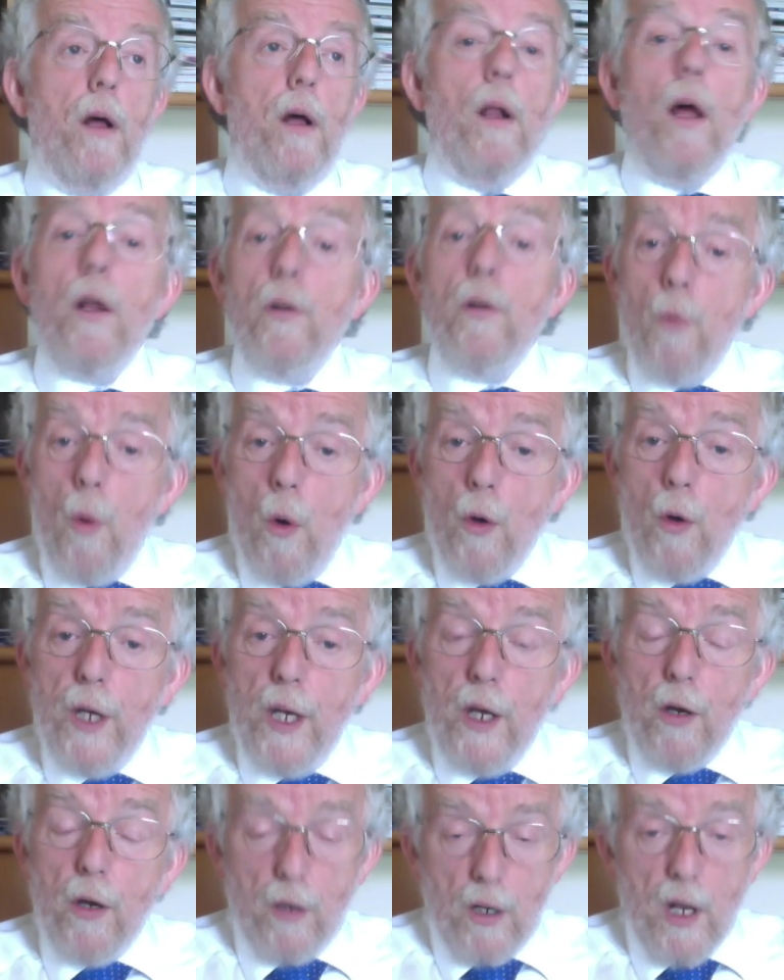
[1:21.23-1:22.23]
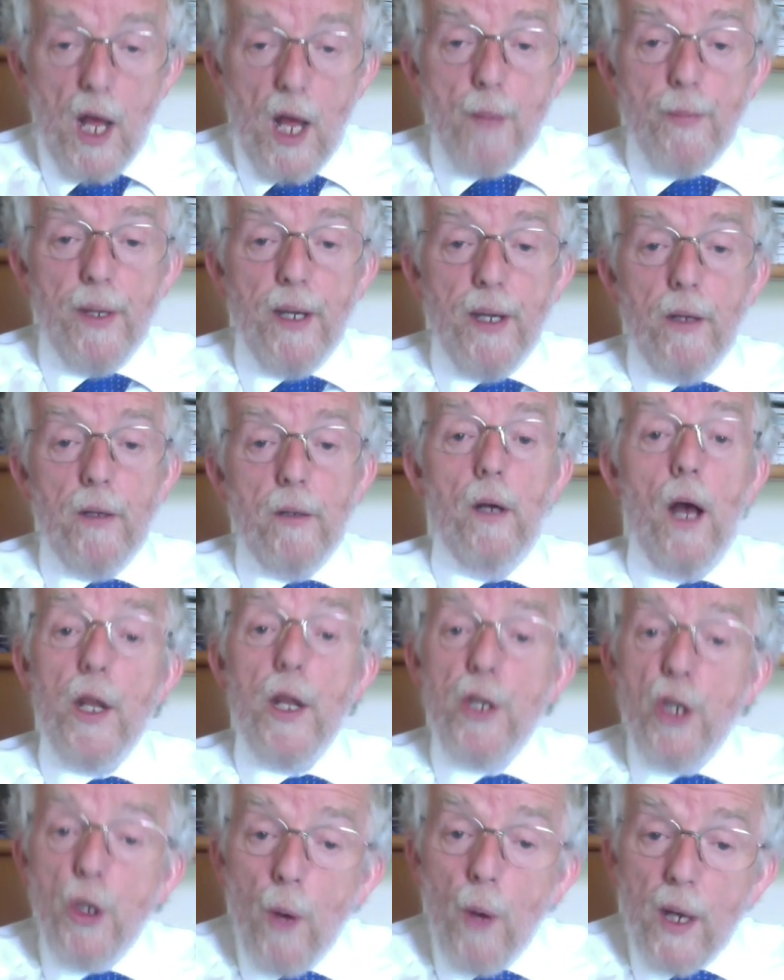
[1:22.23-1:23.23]
a lot of walking or climbing, a
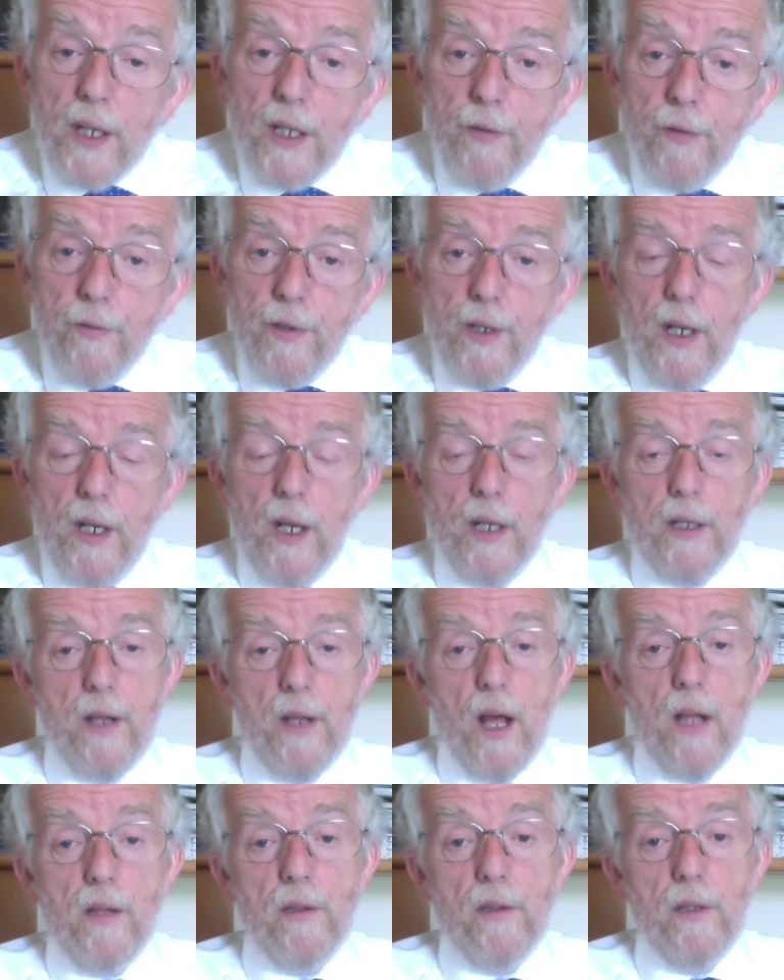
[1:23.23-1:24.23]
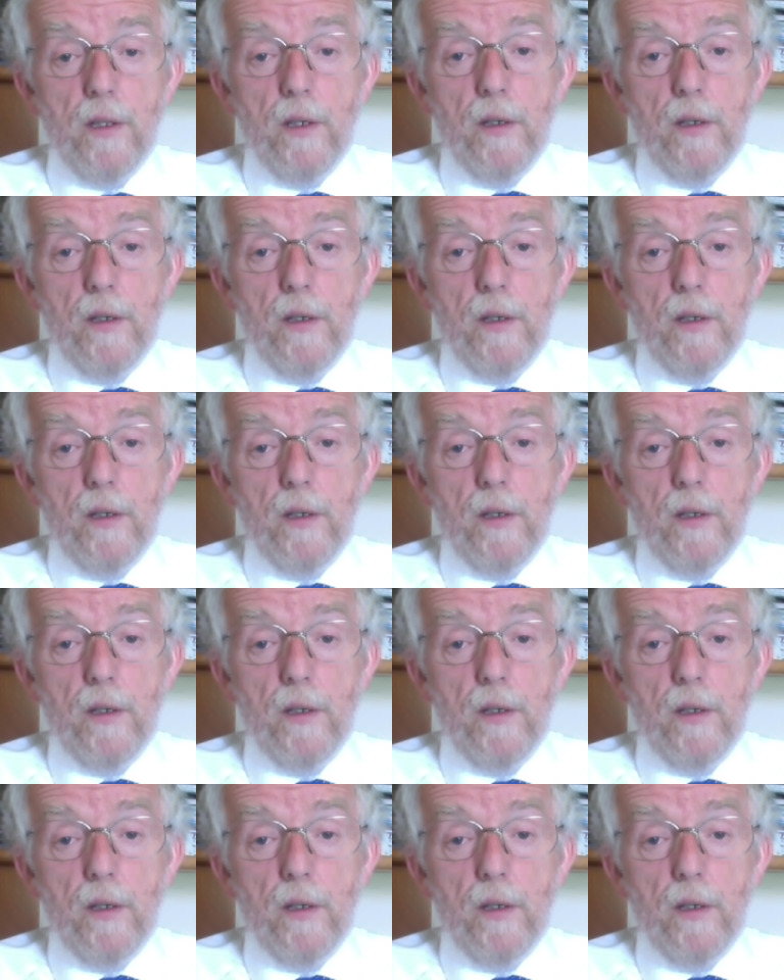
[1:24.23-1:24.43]
new activity like dancing